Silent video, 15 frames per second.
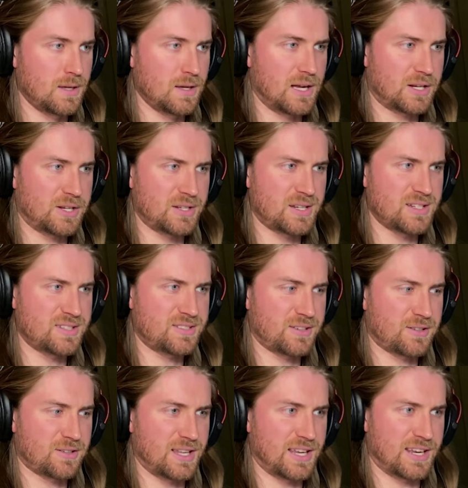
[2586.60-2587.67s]
I could
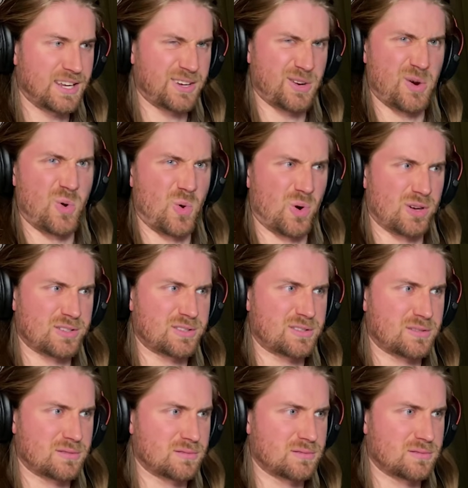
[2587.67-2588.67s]
consider, like, getting a horse.